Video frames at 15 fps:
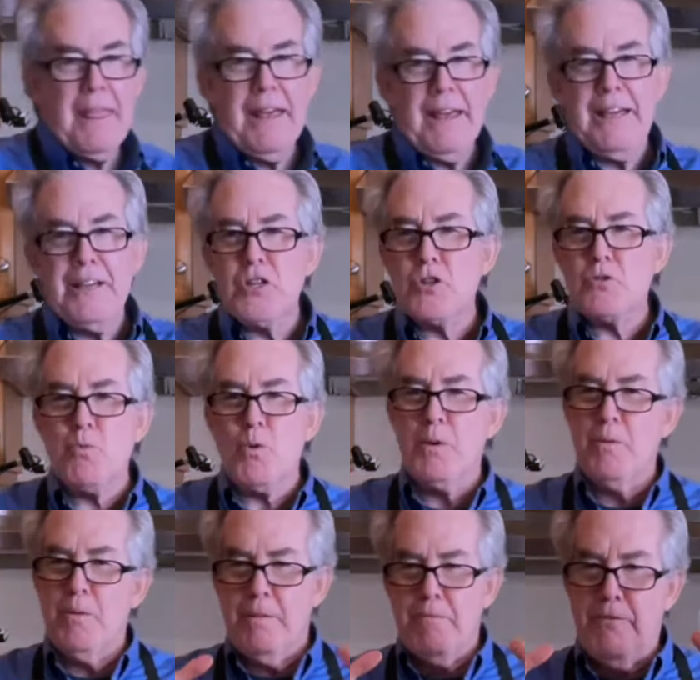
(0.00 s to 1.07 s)
it just
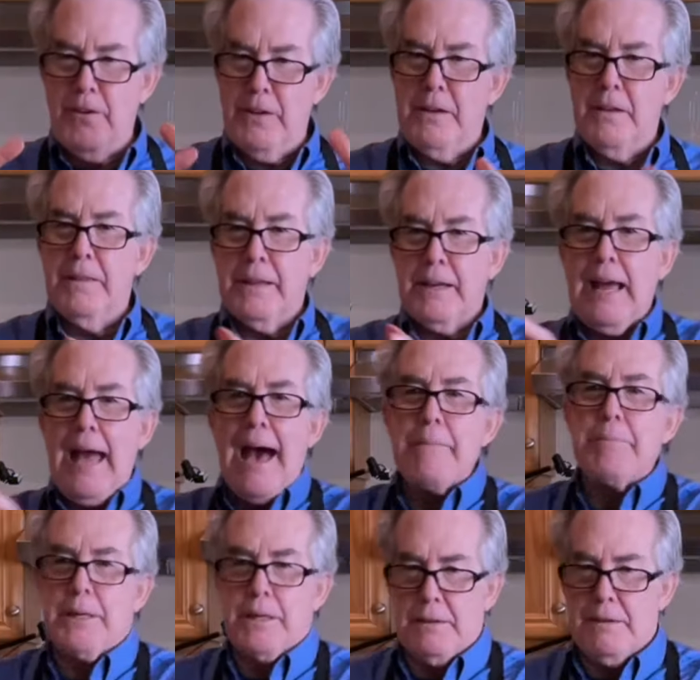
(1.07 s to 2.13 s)
wouldn't fit in the
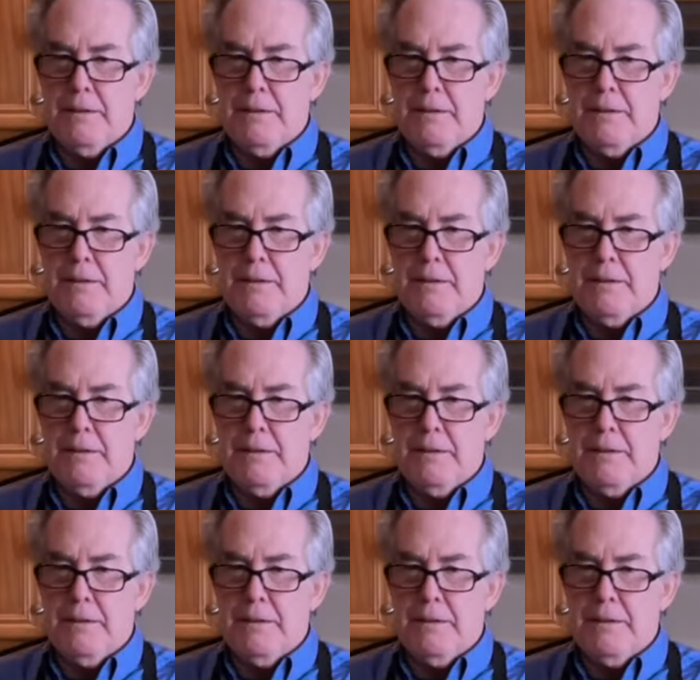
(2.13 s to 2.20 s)
cabinet.